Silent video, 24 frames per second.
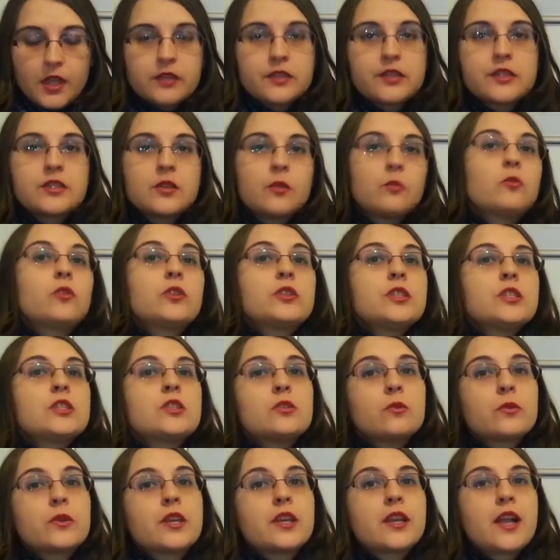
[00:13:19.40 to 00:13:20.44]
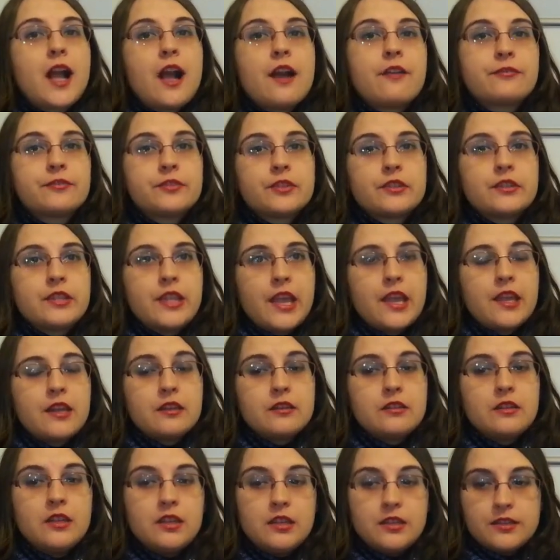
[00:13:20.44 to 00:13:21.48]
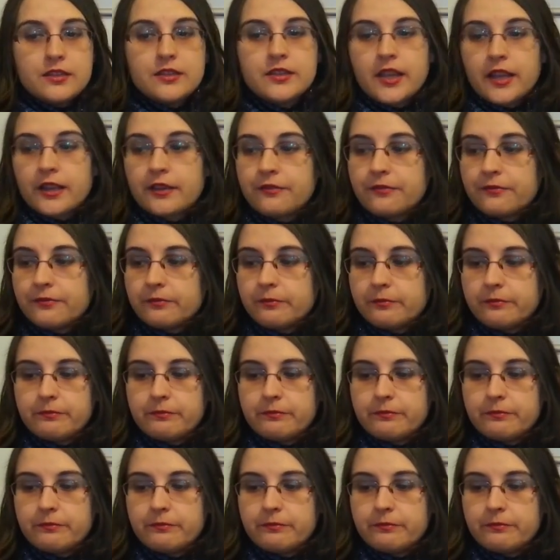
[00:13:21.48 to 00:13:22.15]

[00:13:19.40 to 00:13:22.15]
someone is looking after their needs, like